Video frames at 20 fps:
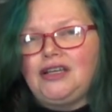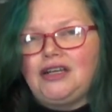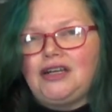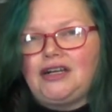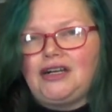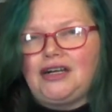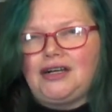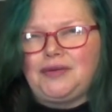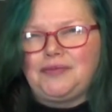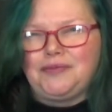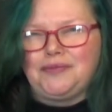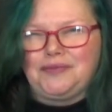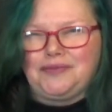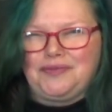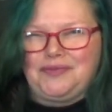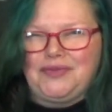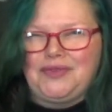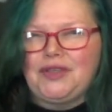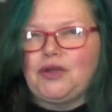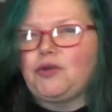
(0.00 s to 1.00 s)

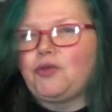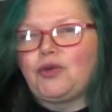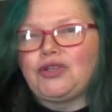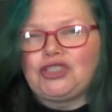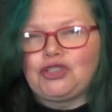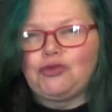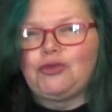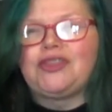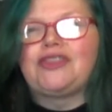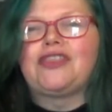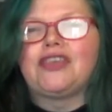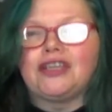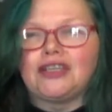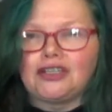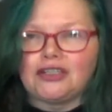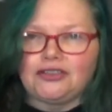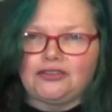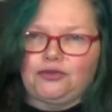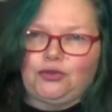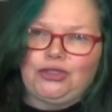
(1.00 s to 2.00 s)
what you would think
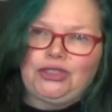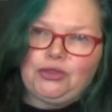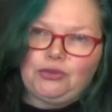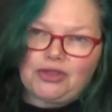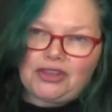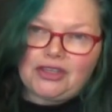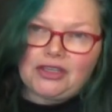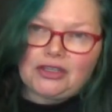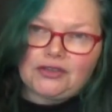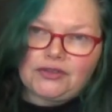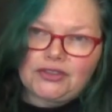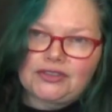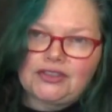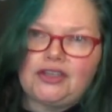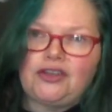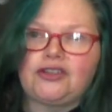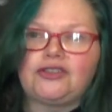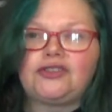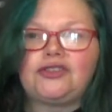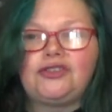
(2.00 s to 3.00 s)
of when you would think of a
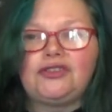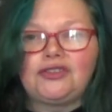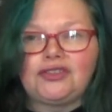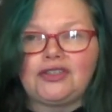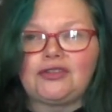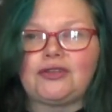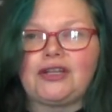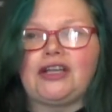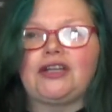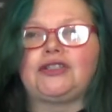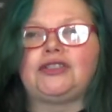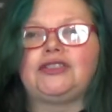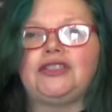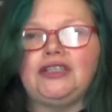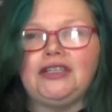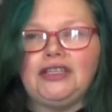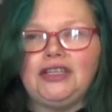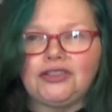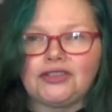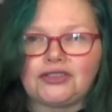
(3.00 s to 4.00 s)
seance. So you sit around
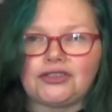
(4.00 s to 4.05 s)
in a